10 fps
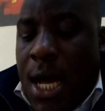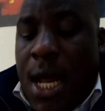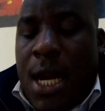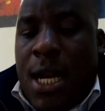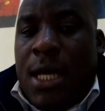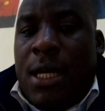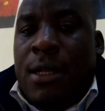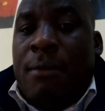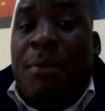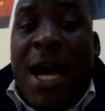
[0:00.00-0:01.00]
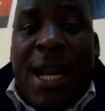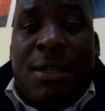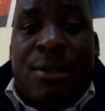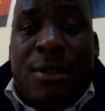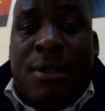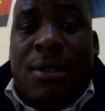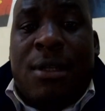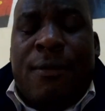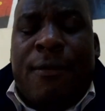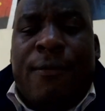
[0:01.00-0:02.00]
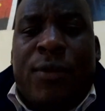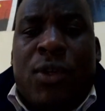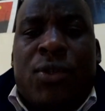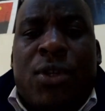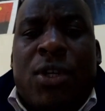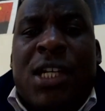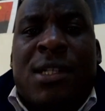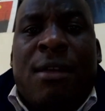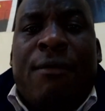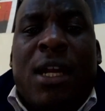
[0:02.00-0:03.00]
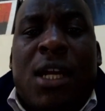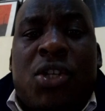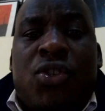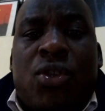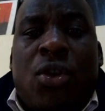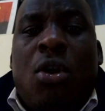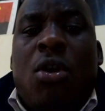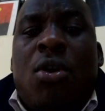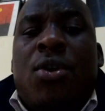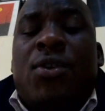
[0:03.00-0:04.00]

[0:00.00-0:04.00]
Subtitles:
and the balance sheet, also known as the financial